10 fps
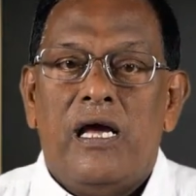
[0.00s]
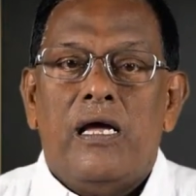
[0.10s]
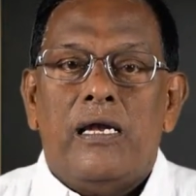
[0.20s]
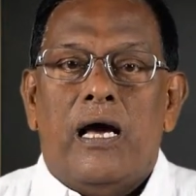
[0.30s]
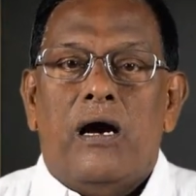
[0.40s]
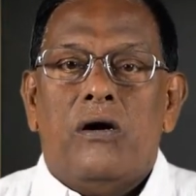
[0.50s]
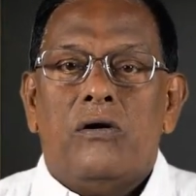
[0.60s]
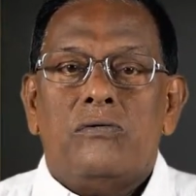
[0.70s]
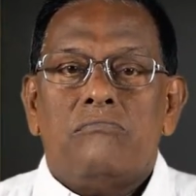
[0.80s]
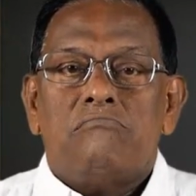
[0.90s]

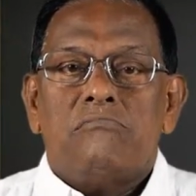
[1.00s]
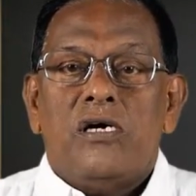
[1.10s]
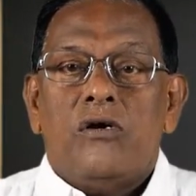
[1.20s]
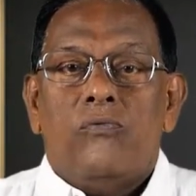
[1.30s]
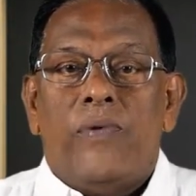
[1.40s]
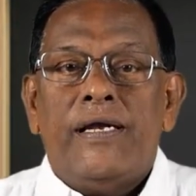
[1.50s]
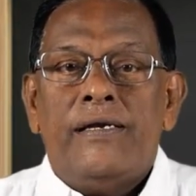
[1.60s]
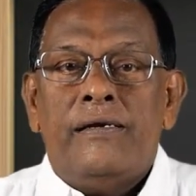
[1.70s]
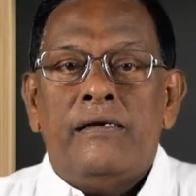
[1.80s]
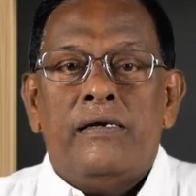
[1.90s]
Now,
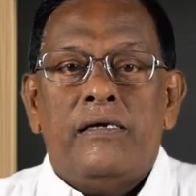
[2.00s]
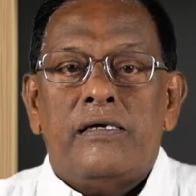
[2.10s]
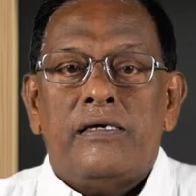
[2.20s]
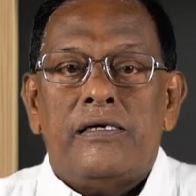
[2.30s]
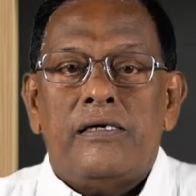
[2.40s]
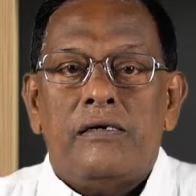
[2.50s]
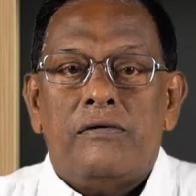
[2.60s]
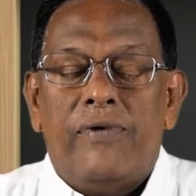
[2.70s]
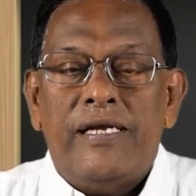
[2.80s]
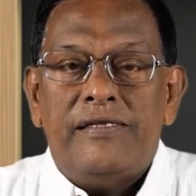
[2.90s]
when
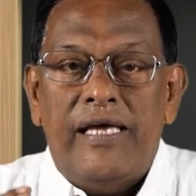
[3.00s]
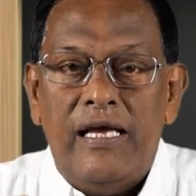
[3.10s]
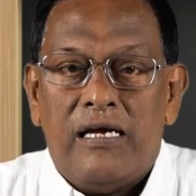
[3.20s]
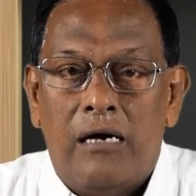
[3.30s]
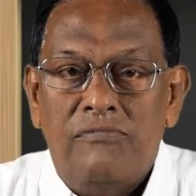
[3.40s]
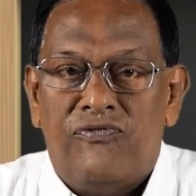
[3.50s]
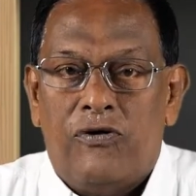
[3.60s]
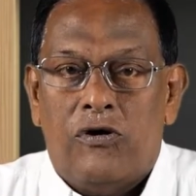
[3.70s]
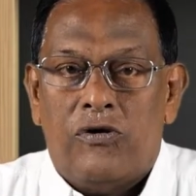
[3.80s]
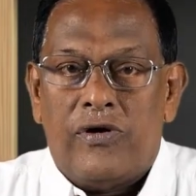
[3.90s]
they come
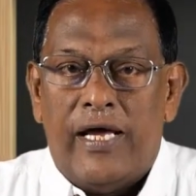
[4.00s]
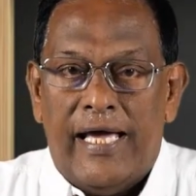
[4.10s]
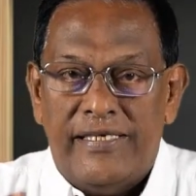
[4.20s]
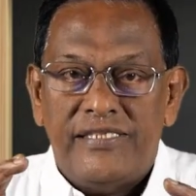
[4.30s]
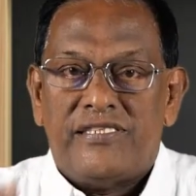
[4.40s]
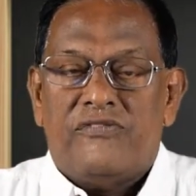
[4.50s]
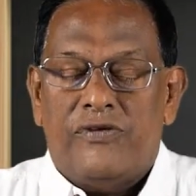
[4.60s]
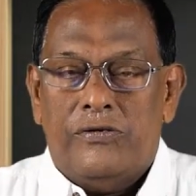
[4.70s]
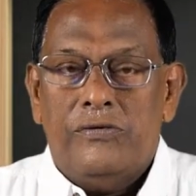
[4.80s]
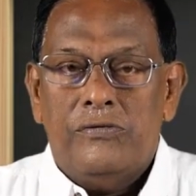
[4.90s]
for an
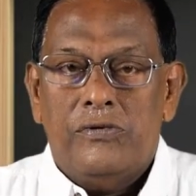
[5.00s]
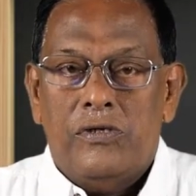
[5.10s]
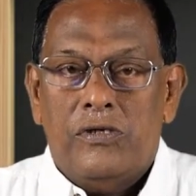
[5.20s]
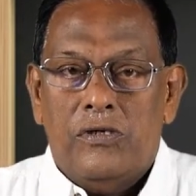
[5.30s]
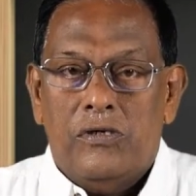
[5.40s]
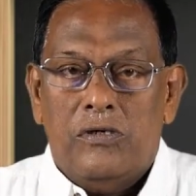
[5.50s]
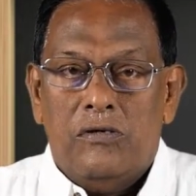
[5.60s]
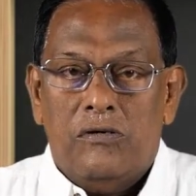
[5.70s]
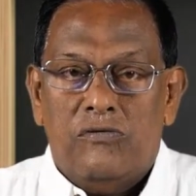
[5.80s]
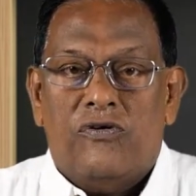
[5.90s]
interview
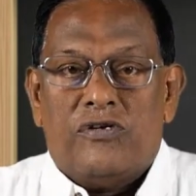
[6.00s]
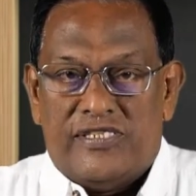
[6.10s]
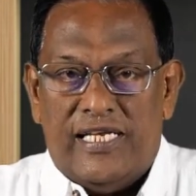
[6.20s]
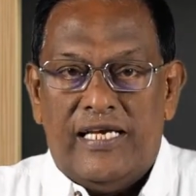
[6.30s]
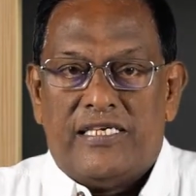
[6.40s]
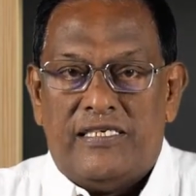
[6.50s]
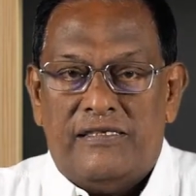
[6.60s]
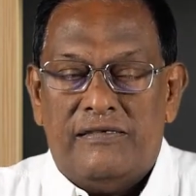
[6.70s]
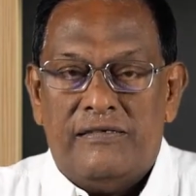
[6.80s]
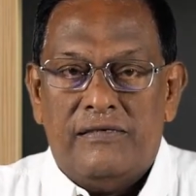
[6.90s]
for
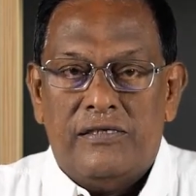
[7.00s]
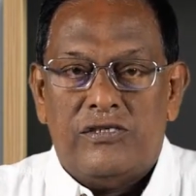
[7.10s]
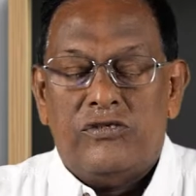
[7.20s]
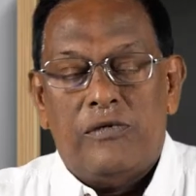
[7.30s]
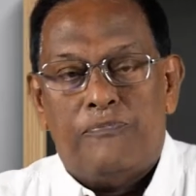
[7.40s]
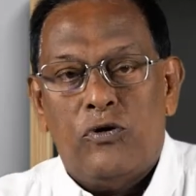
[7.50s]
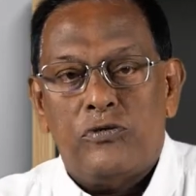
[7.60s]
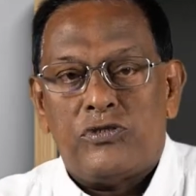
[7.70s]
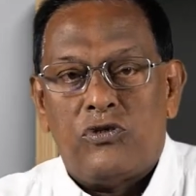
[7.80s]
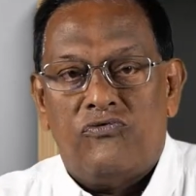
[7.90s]
selection to the
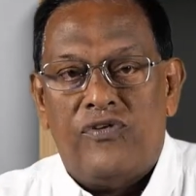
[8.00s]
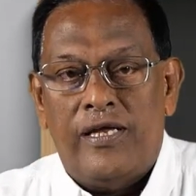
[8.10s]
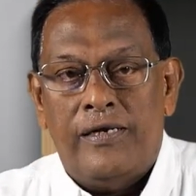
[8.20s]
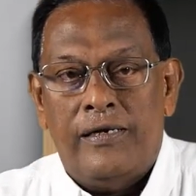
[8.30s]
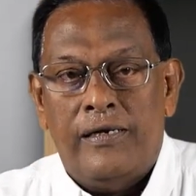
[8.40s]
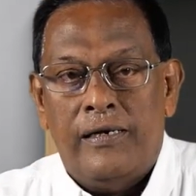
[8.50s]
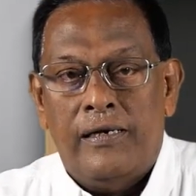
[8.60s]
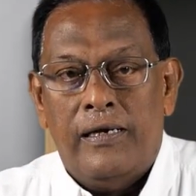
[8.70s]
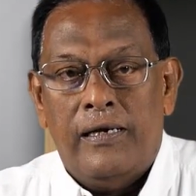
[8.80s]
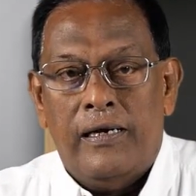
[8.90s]
post of an
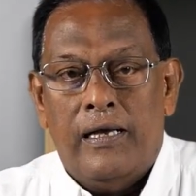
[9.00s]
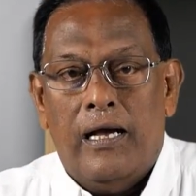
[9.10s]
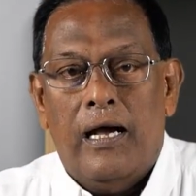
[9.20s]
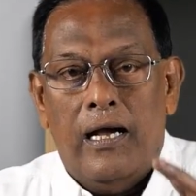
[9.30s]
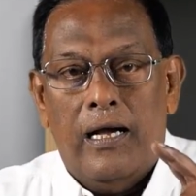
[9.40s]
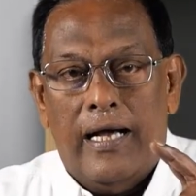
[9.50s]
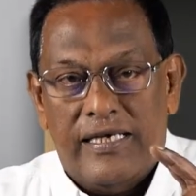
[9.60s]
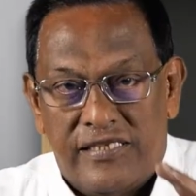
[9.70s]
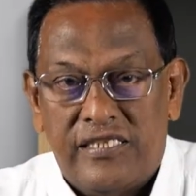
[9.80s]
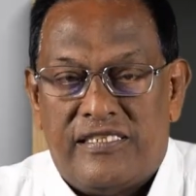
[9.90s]

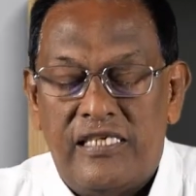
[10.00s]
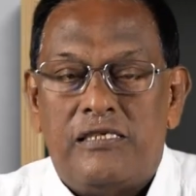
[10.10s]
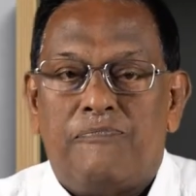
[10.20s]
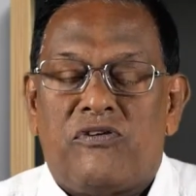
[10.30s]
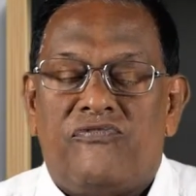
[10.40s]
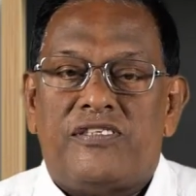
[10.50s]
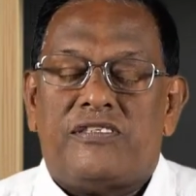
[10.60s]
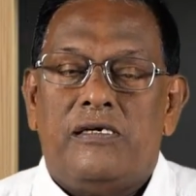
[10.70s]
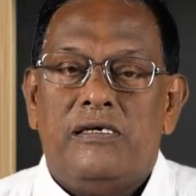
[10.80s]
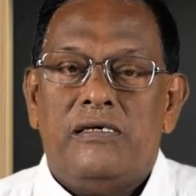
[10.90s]
assistant
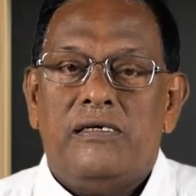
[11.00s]
professor,